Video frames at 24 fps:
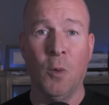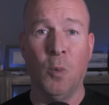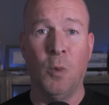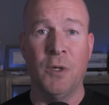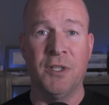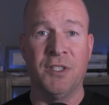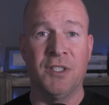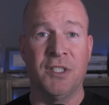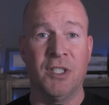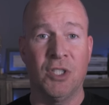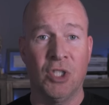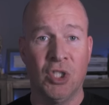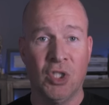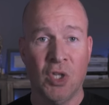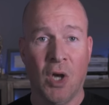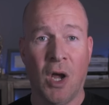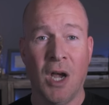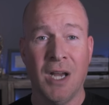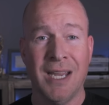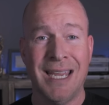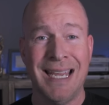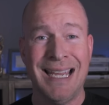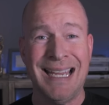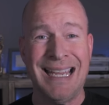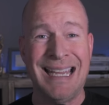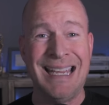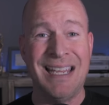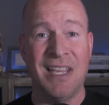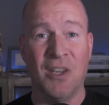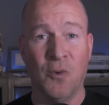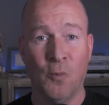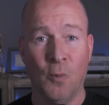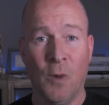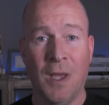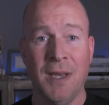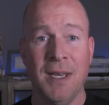which is shocking he
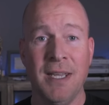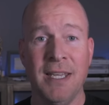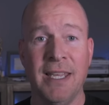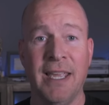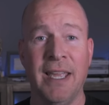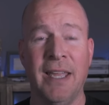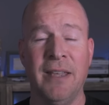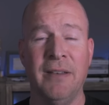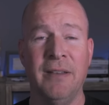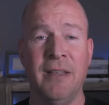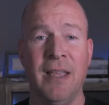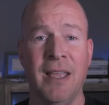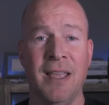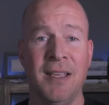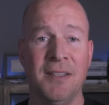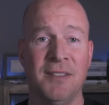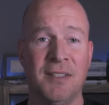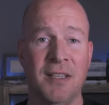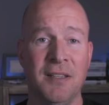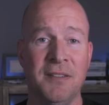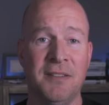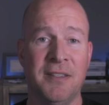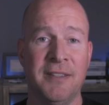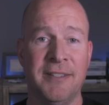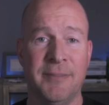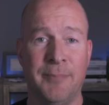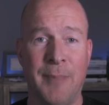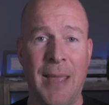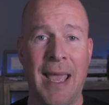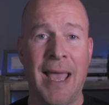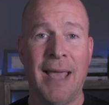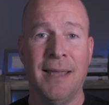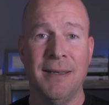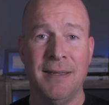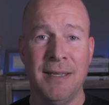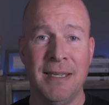can run again since his
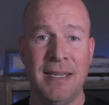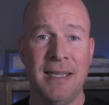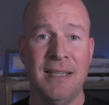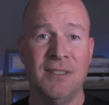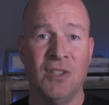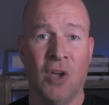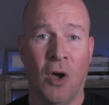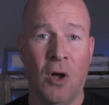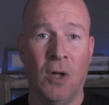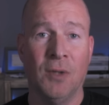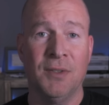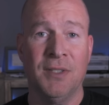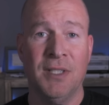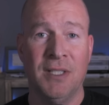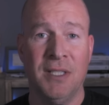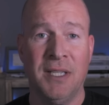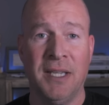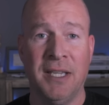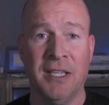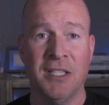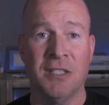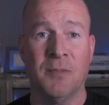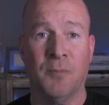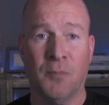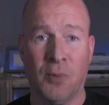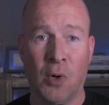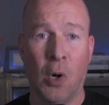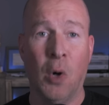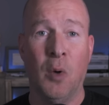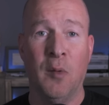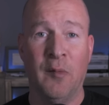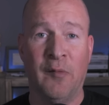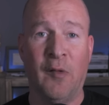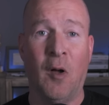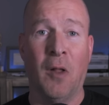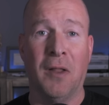bad knees halted his
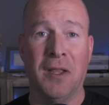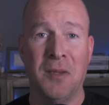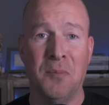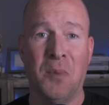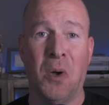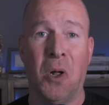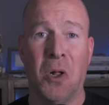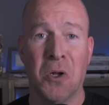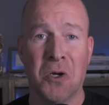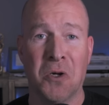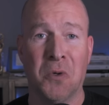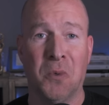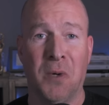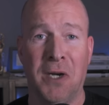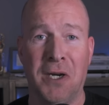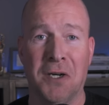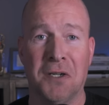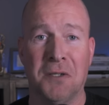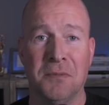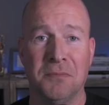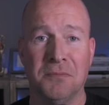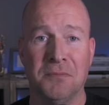pro volleyball career.